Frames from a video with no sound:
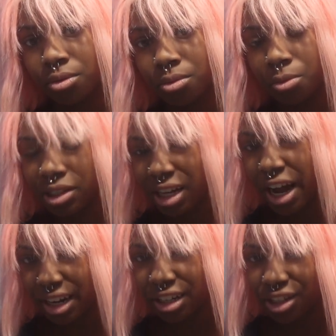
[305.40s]
was
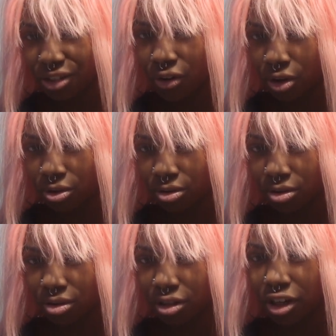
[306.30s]
kind of his fault,
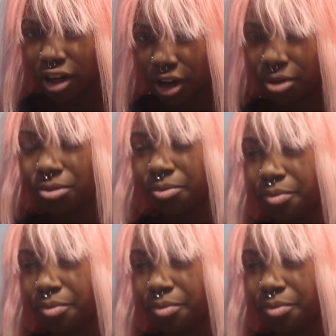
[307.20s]
you know?